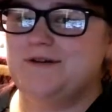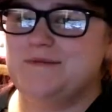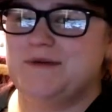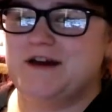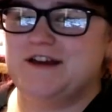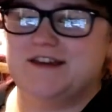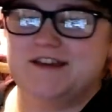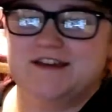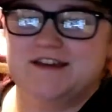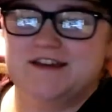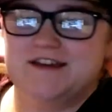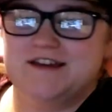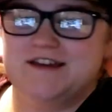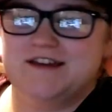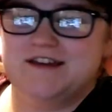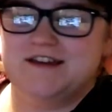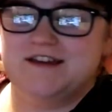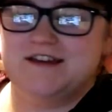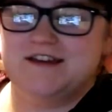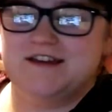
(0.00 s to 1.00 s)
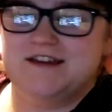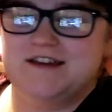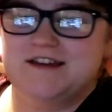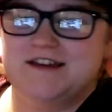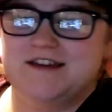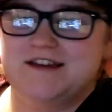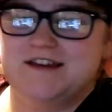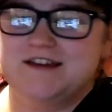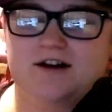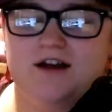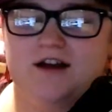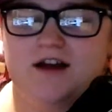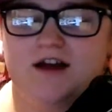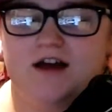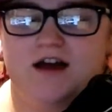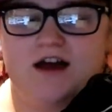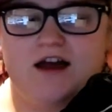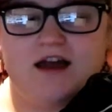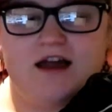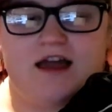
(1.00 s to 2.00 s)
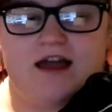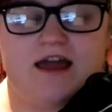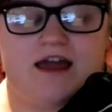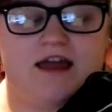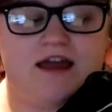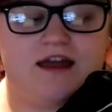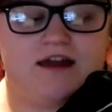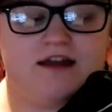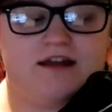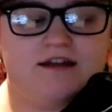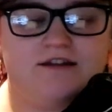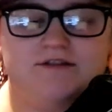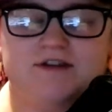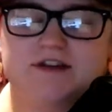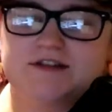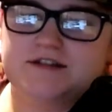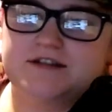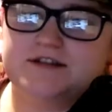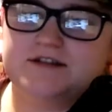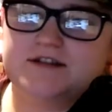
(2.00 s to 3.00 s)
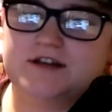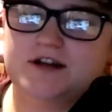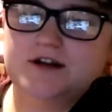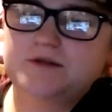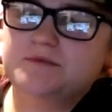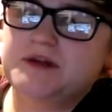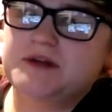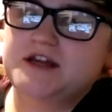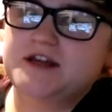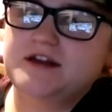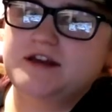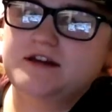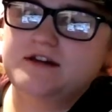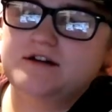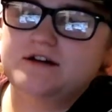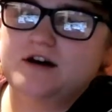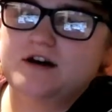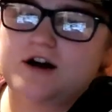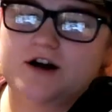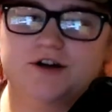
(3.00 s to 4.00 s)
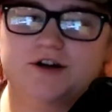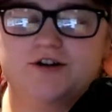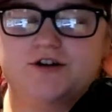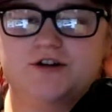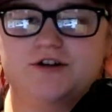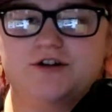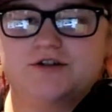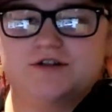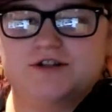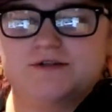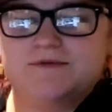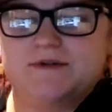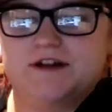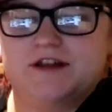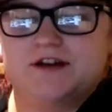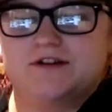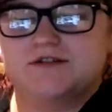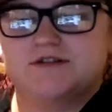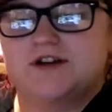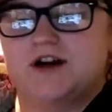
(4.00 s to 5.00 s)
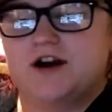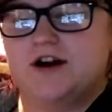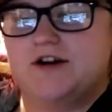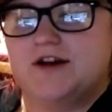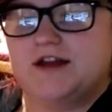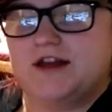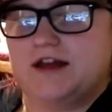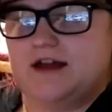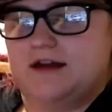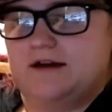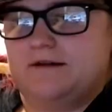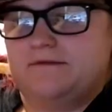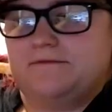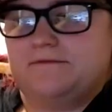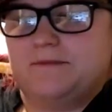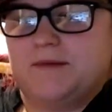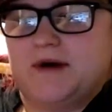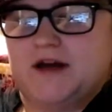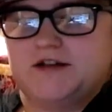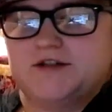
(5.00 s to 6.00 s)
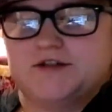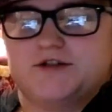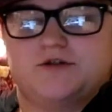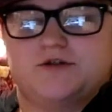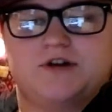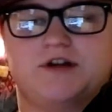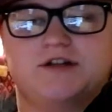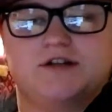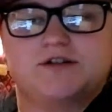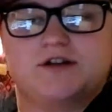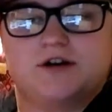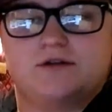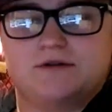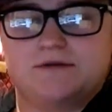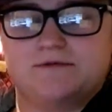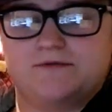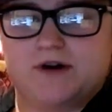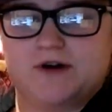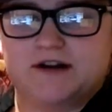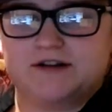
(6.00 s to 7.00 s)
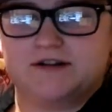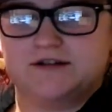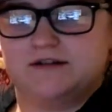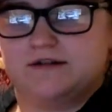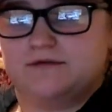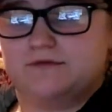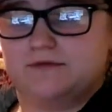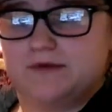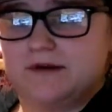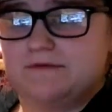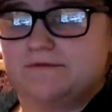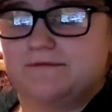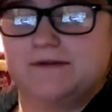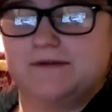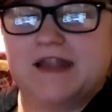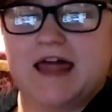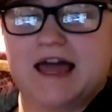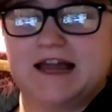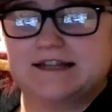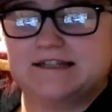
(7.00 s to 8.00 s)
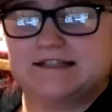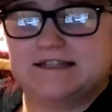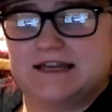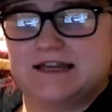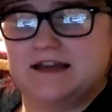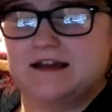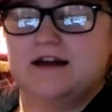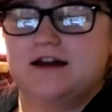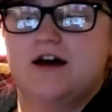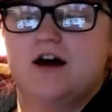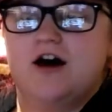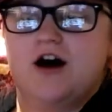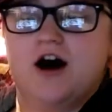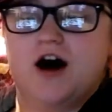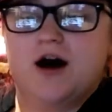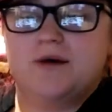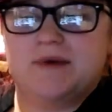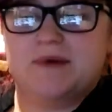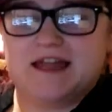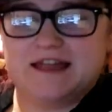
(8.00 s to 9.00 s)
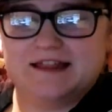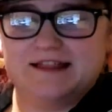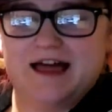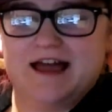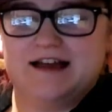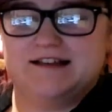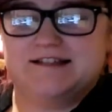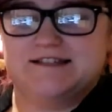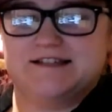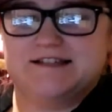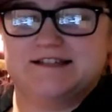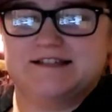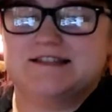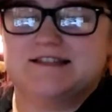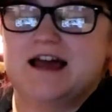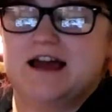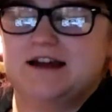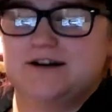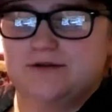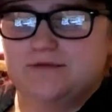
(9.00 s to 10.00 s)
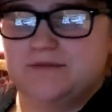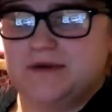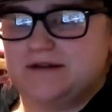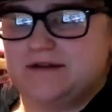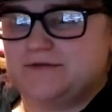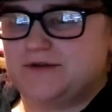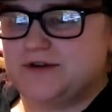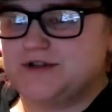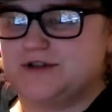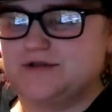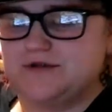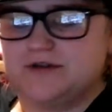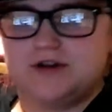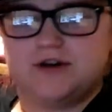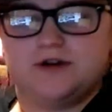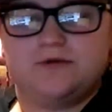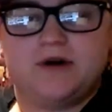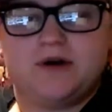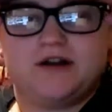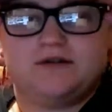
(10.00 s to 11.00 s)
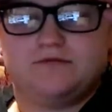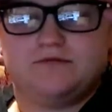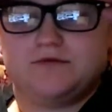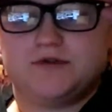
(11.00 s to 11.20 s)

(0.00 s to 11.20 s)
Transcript: Monkey and Zitsy Monk here, and this is gonna be our New Year's video. Sorry if my screens are reflecting on my glasses. I don't mean for it to. You know what?